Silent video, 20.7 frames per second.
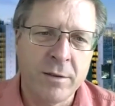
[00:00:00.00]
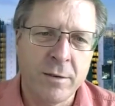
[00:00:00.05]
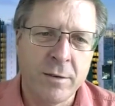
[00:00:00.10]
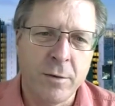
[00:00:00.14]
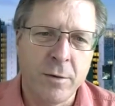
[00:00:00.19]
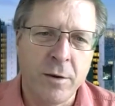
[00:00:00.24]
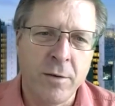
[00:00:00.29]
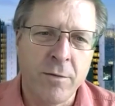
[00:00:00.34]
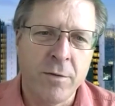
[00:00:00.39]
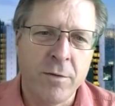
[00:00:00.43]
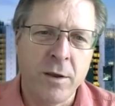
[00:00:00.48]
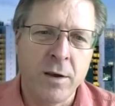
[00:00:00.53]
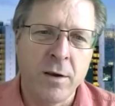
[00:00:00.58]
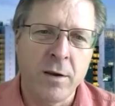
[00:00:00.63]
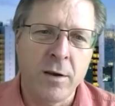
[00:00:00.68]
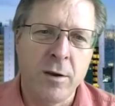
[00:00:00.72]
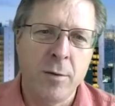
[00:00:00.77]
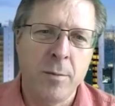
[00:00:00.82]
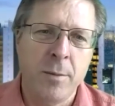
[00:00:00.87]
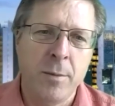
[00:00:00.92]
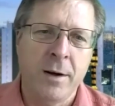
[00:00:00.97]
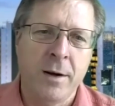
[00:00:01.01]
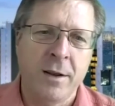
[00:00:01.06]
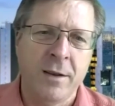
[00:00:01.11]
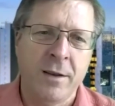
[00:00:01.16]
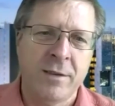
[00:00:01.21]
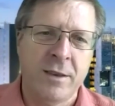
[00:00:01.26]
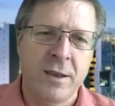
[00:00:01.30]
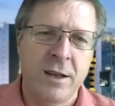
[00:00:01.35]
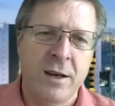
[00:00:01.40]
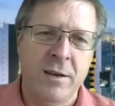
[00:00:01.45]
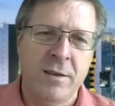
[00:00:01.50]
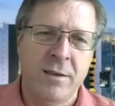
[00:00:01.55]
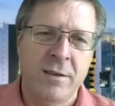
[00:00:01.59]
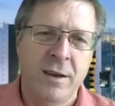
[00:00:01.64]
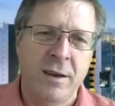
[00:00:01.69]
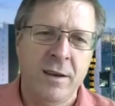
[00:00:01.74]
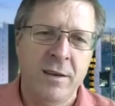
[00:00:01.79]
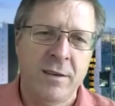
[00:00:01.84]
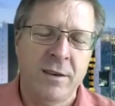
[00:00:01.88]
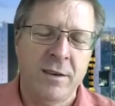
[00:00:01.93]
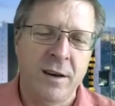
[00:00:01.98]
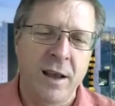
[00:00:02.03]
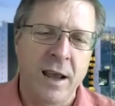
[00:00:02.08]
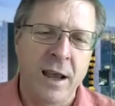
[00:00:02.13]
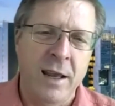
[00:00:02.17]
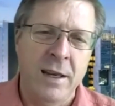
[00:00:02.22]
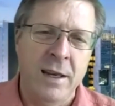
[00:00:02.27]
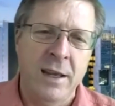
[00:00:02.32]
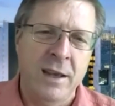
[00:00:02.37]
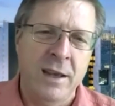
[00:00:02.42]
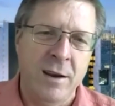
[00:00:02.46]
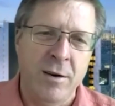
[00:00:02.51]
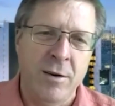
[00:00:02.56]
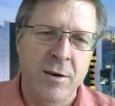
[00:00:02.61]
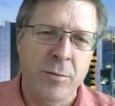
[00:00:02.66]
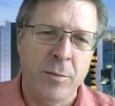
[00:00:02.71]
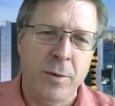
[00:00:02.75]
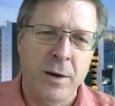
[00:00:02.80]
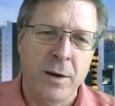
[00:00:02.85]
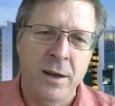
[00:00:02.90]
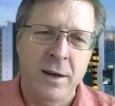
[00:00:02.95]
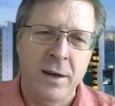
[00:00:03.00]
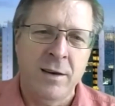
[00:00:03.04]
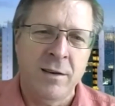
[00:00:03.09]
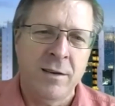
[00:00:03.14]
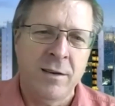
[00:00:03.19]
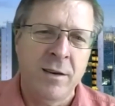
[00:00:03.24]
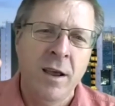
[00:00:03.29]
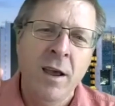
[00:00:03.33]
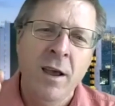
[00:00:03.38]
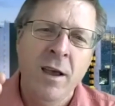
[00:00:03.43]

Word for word: So if the human gets the disease at 80 years, we need to